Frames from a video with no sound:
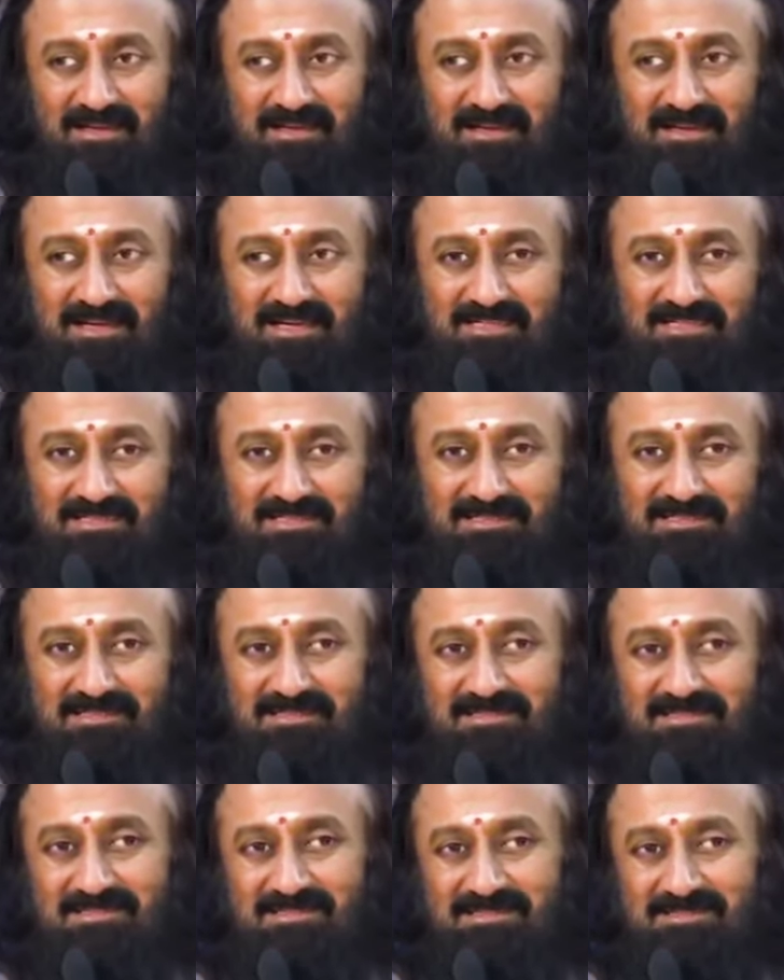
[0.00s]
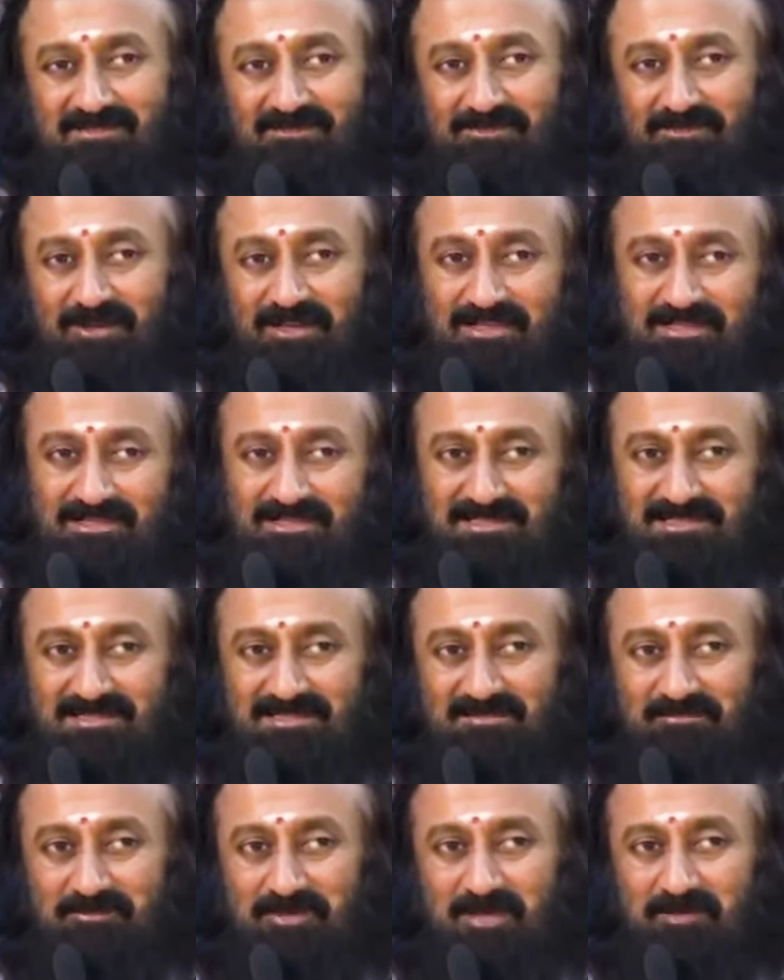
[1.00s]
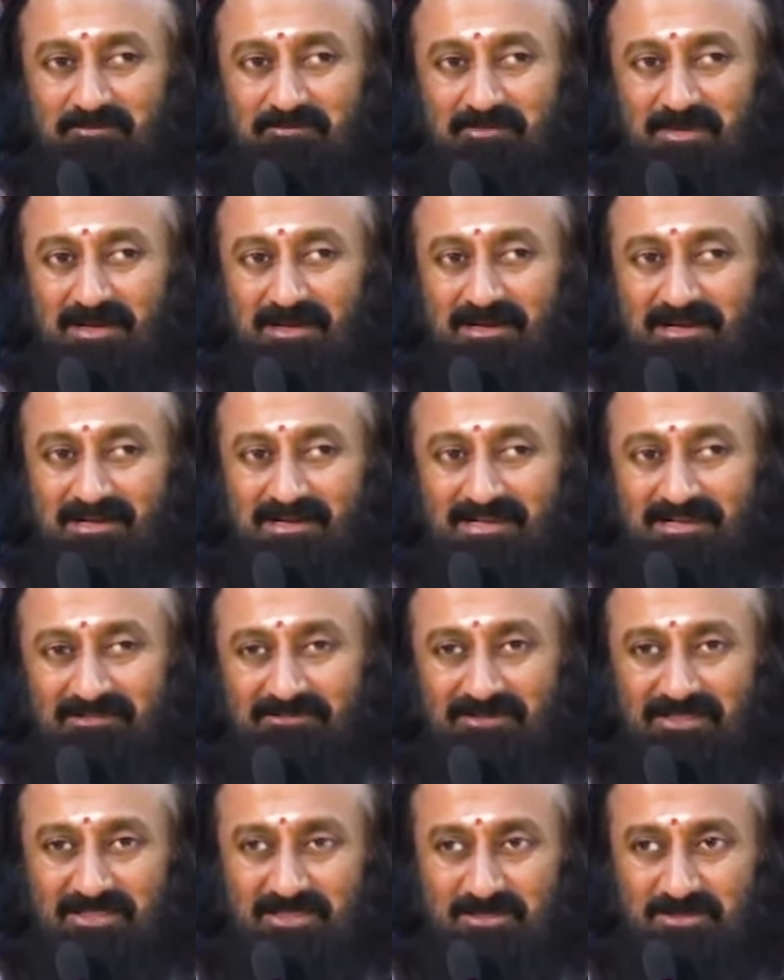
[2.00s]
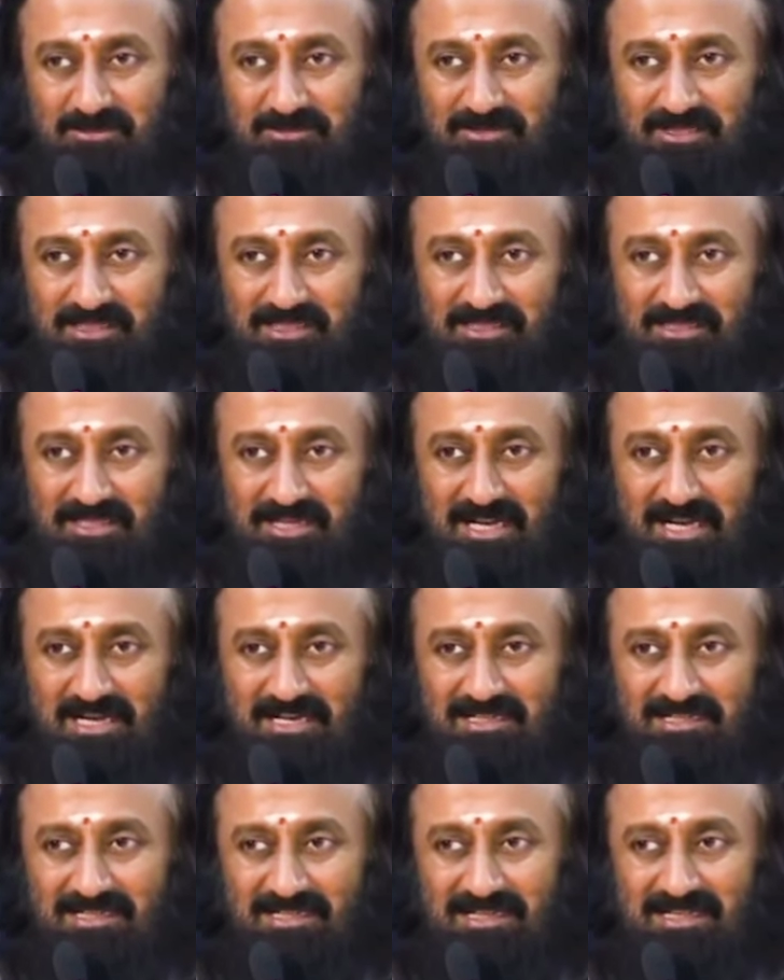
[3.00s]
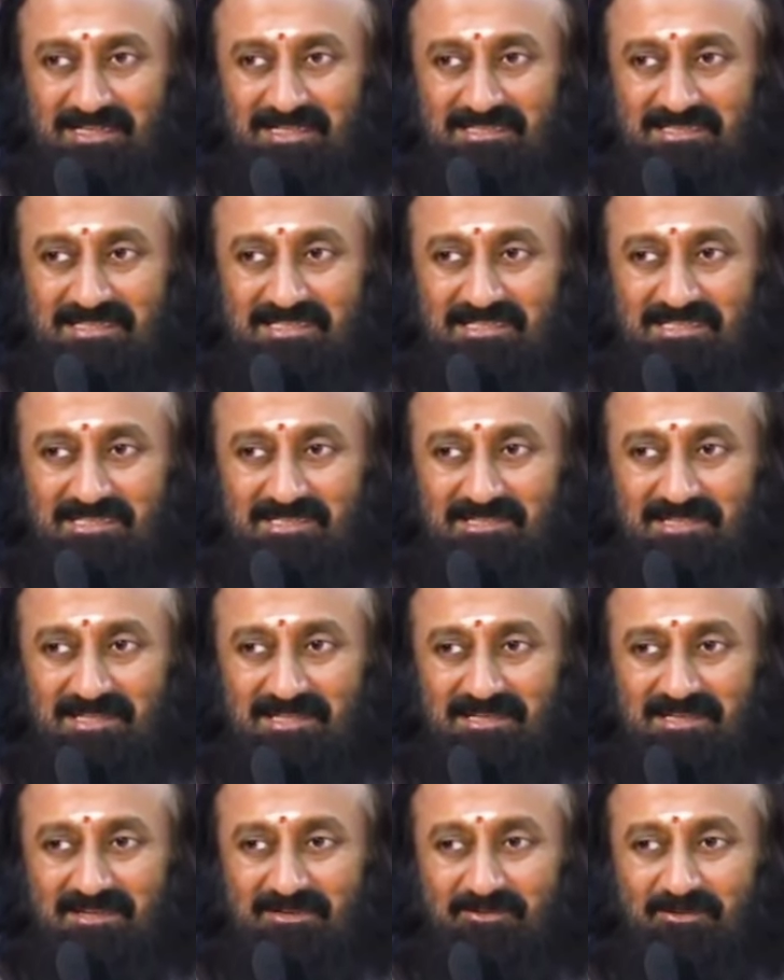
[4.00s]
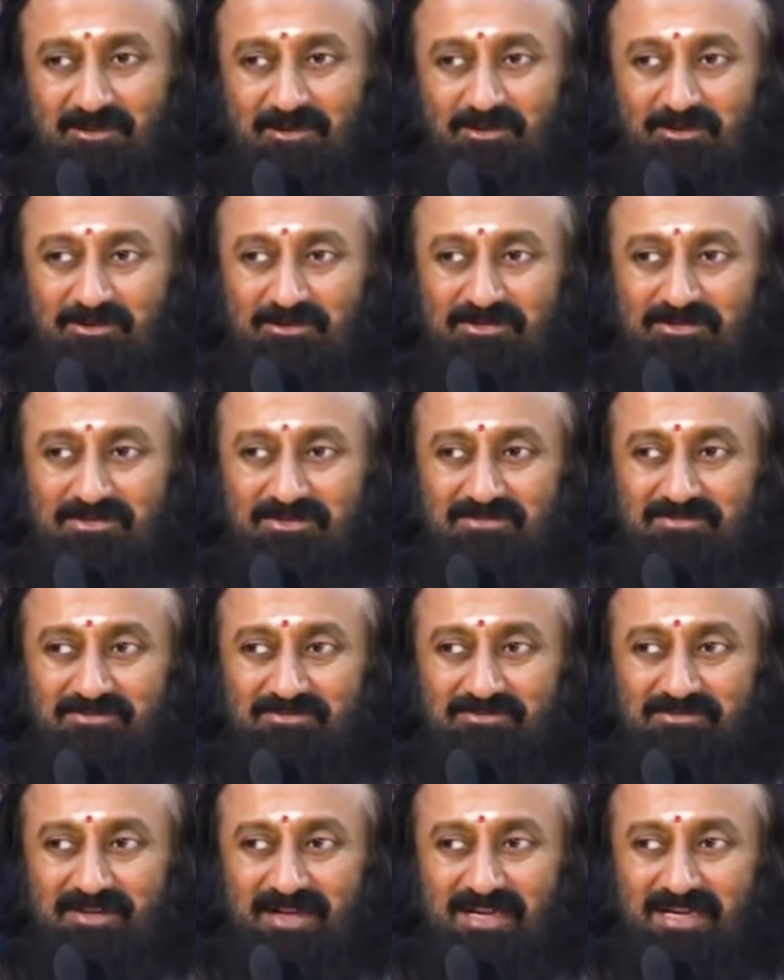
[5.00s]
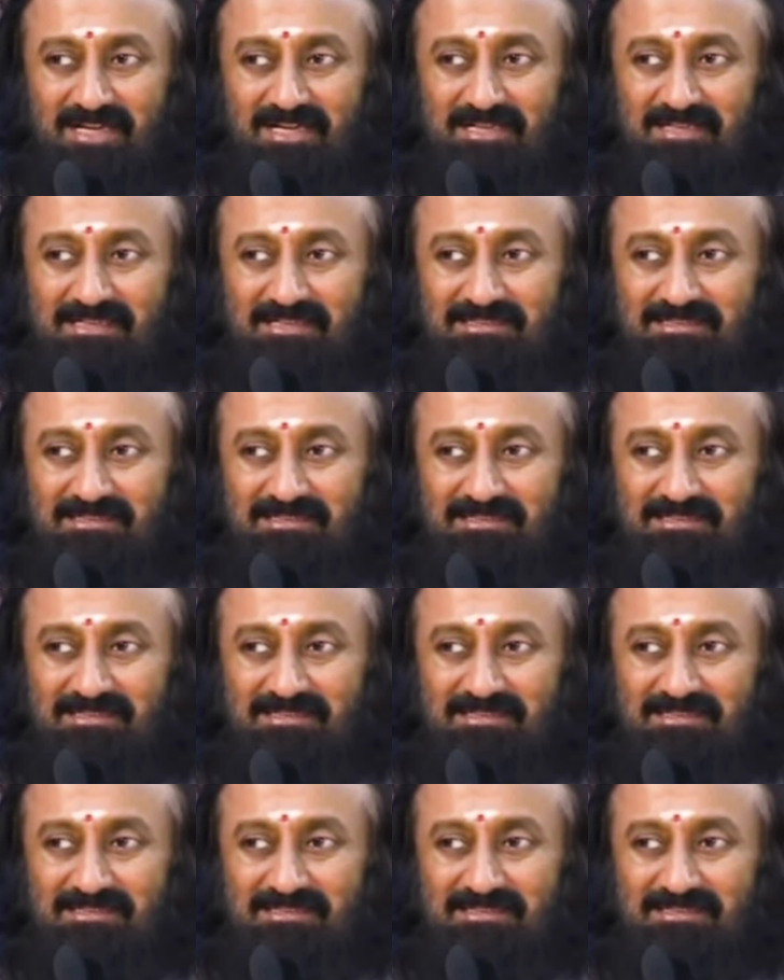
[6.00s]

It's once Brahma and Vishnu, the creator and the sustainer, want to find